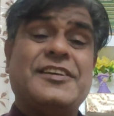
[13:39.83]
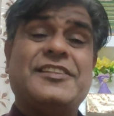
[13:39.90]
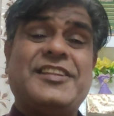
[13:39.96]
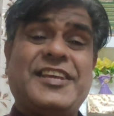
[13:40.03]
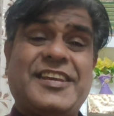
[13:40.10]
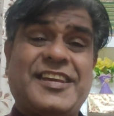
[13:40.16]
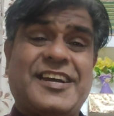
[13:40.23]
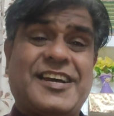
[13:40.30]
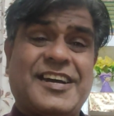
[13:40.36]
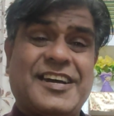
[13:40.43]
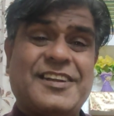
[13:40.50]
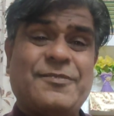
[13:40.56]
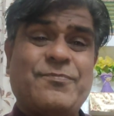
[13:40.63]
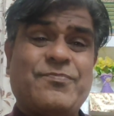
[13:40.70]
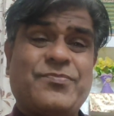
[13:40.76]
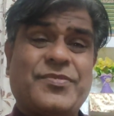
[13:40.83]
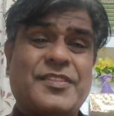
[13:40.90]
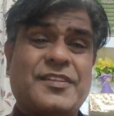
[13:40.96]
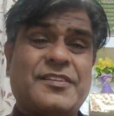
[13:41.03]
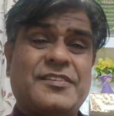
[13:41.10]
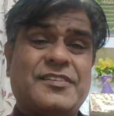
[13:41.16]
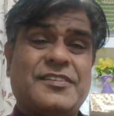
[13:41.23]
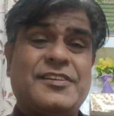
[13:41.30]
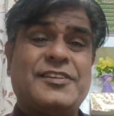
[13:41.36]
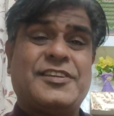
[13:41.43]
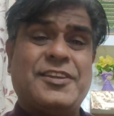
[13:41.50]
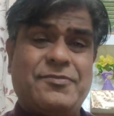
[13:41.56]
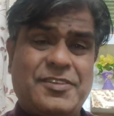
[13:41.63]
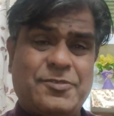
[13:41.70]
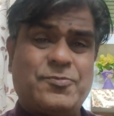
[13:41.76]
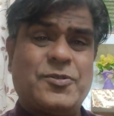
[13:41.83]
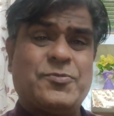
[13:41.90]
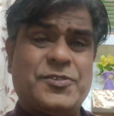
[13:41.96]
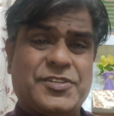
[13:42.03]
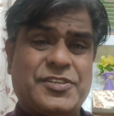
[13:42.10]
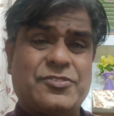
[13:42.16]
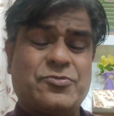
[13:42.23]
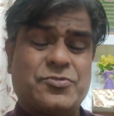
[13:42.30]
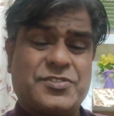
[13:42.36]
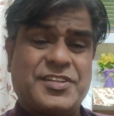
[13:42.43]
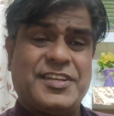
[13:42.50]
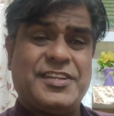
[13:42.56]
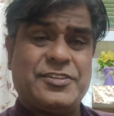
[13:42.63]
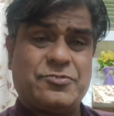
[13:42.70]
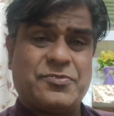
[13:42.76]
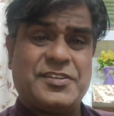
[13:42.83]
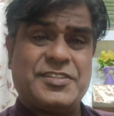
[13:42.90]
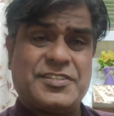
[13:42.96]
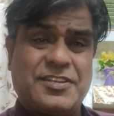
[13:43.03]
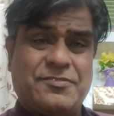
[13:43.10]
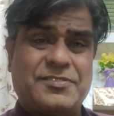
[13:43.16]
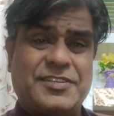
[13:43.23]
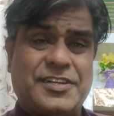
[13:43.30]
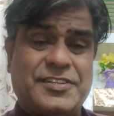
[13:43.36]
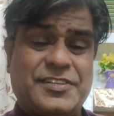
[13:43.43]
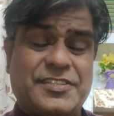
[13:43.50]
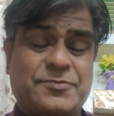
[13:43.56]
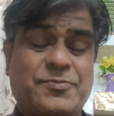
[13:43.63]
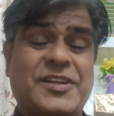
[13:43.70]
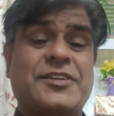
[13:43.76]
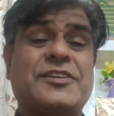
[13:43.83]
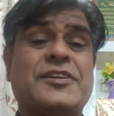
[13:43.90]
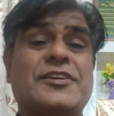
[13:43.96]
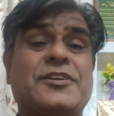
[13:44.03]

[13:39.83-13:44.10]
They are giving permission to stay in 27 countries, but